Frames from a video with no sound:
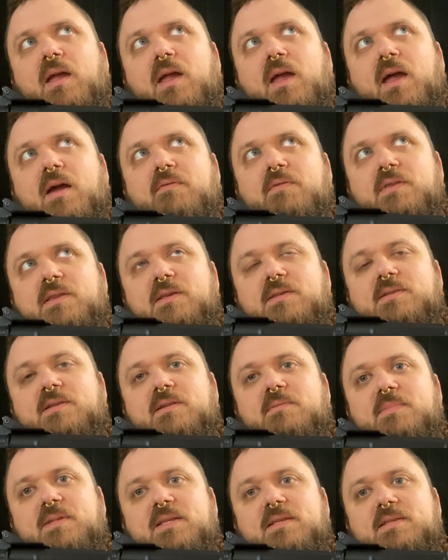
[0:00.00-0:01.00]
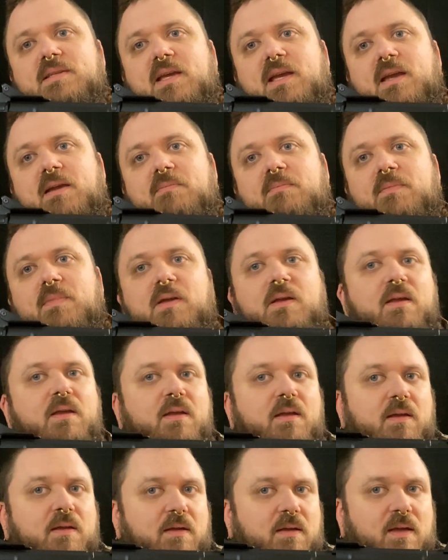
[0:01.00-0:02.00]
everything's going to be the
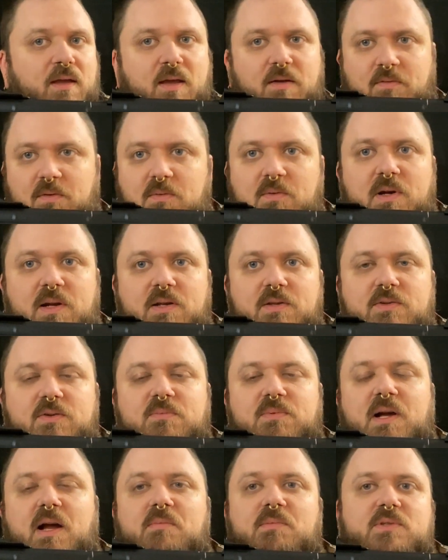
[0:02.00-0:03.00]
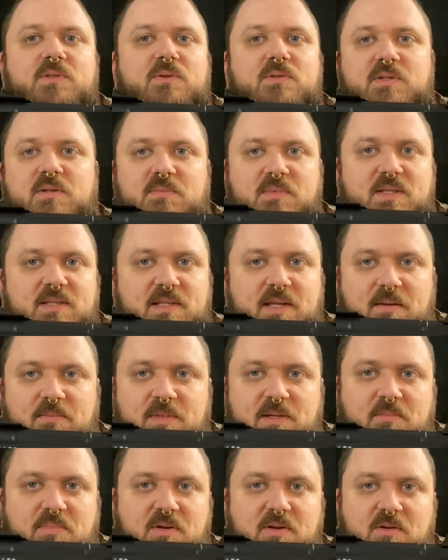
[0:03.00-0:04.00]
same. If we run into a problem, it's always going to be the same
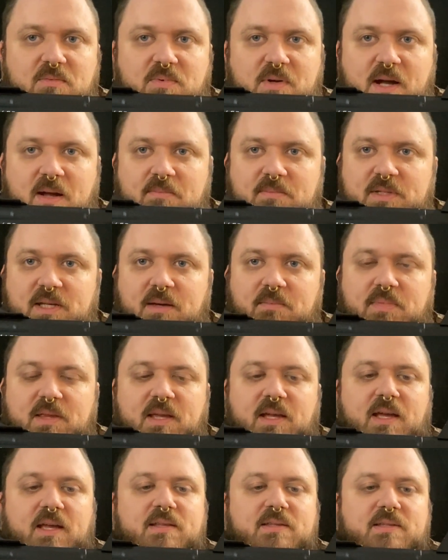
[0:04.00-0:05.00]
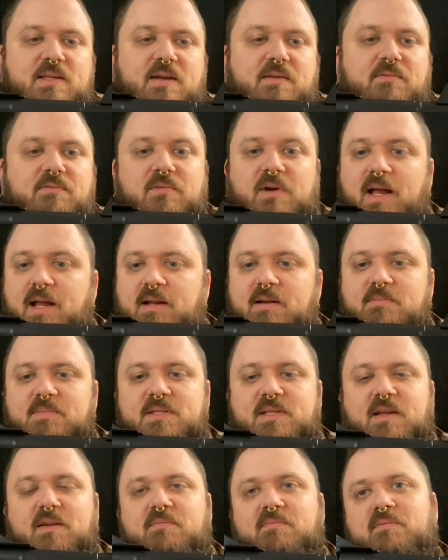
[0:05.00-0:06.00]
typical problem type thing instead of random
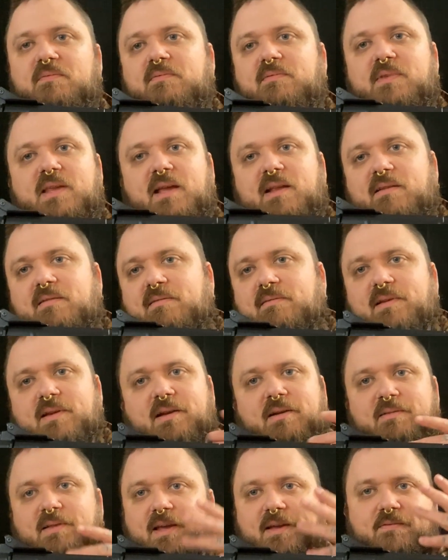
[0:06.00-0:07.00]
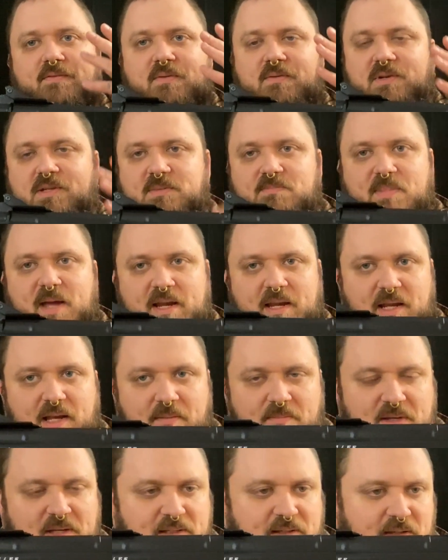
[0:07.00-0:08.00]
stuff. Then, like if you were just bending
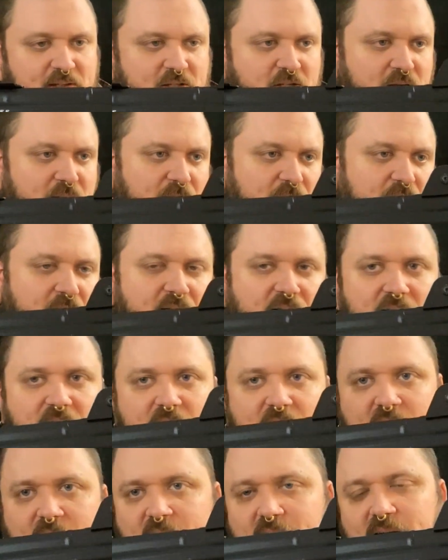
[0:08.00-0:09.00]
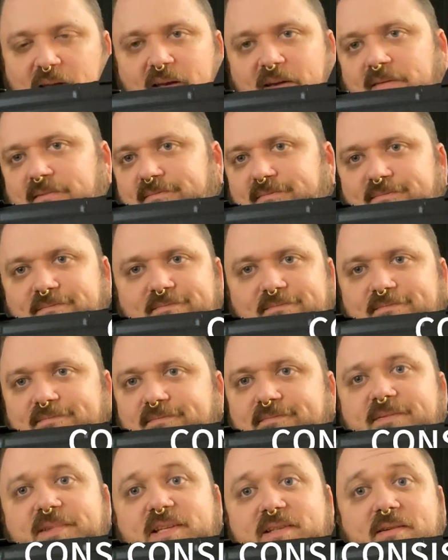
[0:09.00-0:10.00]
a piece of sheet metal,
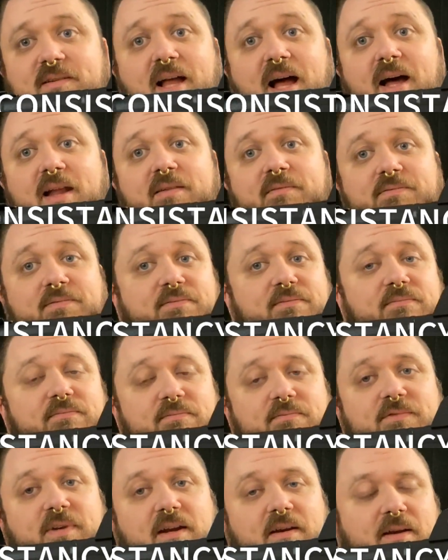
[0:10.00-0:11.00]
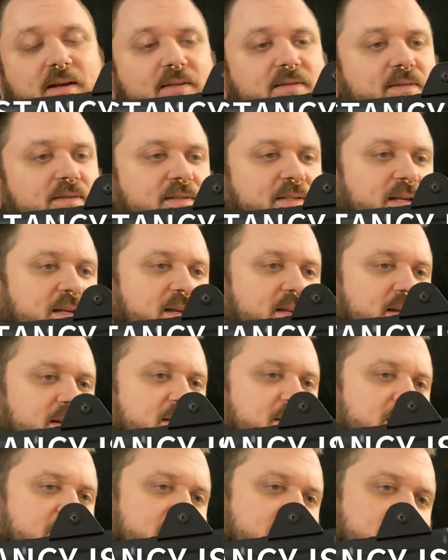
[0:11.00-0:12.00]
there's a lot of variances that can
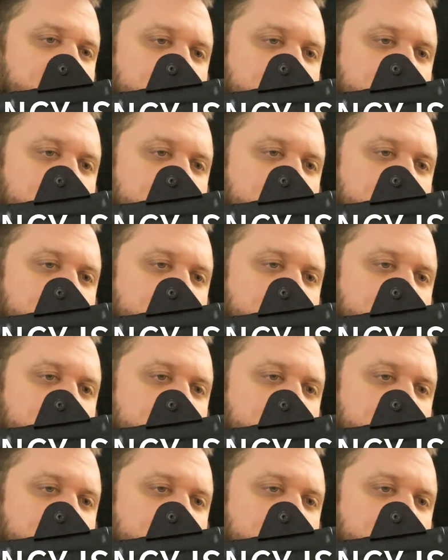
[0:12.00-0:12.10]
occur in